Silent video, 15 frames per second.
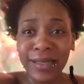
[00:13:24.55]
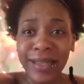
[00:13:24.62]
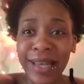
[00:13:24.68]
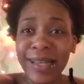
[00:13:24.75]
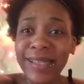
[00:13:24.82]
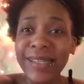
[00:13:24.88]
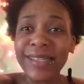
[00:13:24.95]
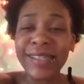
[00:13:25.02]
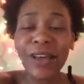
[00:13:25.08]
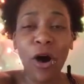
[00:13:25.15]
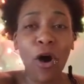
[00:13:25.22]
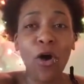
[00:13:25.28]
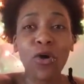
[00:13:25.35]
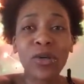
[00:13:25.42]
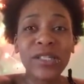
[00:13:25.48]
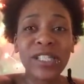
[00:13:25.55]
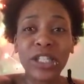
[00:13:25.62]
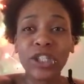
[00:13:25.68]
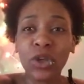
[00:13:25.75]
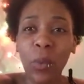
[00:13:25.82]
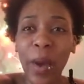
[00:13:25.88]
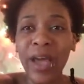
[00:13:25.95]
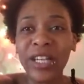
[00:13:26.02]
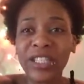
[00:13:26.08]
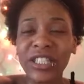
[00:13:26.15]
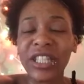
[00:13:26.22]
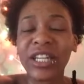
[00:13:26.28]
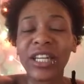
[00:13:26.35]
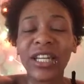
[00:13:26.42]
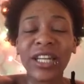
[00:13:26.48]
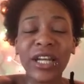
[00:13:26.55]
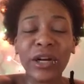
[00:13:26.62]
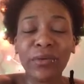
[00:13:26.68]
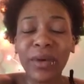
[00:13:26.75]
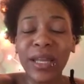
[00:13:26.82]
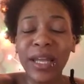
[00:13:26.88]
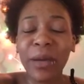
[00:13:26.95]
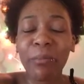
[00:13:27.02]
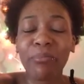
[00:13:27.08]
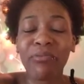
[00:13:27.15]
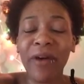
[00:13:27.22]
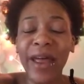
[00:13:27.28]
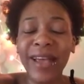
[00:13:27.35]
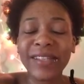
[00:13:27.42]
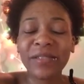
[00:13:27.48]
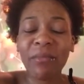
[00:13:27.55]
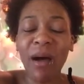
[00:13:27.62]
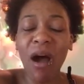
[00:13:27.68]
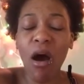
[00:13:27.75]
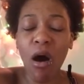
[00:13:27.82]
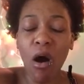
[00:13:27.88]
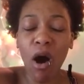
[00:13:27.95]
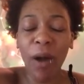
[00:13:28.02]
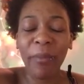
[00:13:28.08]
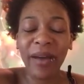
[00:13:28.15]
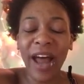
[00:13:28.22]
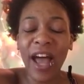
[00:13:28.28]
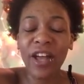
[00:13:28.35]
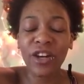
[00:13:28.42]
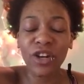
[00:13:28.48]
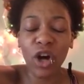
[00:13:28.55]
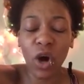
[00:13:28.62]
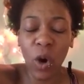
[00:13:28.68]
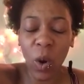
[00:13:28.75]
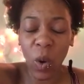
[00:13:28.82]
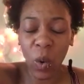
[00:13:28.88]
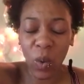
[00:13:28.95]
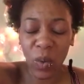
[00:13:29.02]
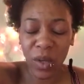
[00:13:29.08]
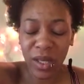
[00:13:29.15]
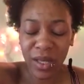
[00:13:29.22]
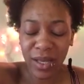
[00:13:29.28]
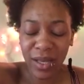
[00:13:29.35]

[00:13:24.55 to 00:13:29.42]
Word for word: This whole situation literally breaks my heart, but I know